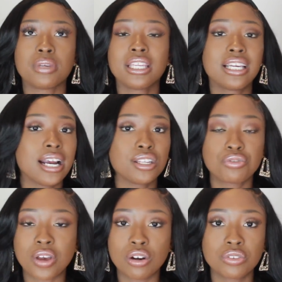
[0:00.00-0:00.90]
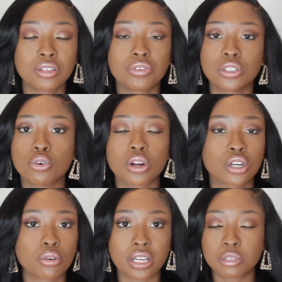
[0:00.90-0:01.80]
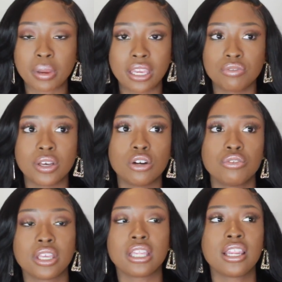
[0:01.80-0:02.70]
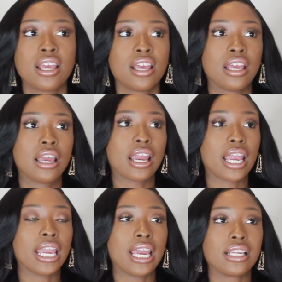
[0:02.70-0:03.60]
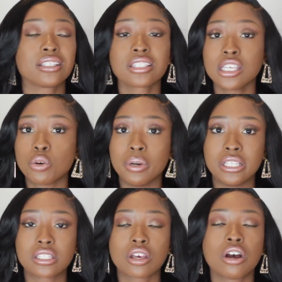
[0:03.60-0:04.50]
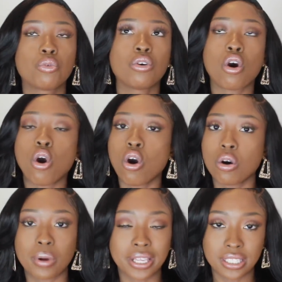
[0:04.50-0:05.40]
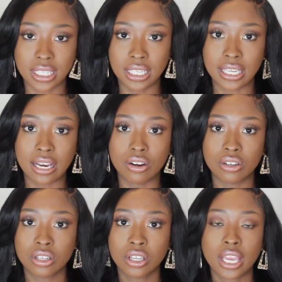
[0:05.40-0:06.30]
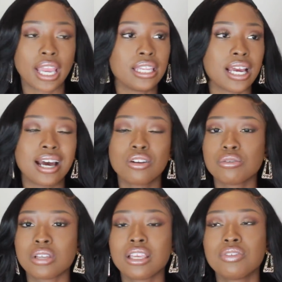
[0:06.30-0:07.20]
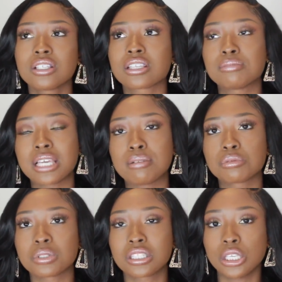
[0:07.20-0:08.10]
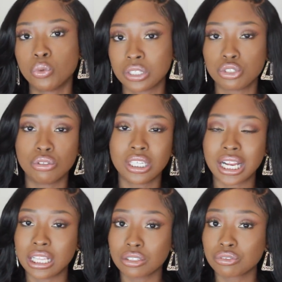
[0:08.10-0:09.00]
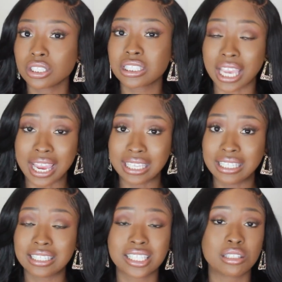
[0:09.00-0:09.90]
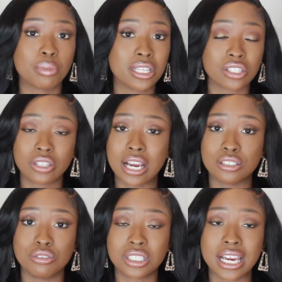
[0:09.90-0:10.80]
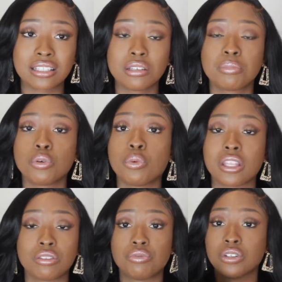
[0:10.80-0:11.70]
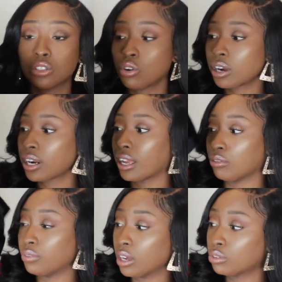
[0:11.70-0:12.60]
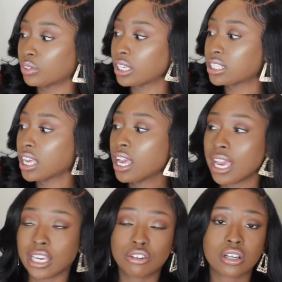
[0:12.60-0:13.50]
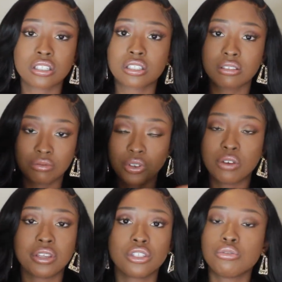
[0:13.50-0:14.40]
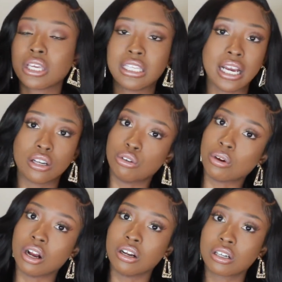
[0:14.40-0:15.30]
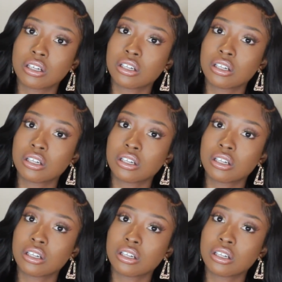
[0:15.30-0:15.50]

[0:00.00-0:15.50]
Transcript: any kind of velvet, velour, crushed pane velvet, and sequins will always stand out. And I don't, even sometimes with sequins, you can kind of look tacky. It just depends on how you style it. But with velour and velvet and crushed velvet, you cannot go wrong.